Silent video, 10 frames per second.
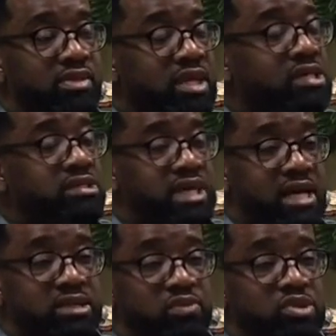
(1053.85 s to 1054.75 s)
things
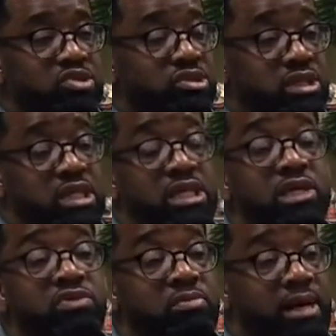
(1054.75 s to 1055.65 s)
that when you just
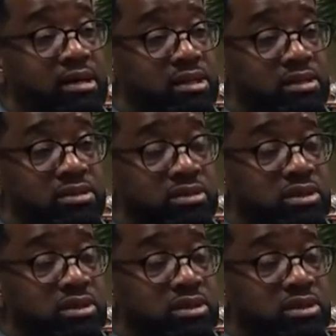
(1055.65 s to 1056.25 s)
hear about it,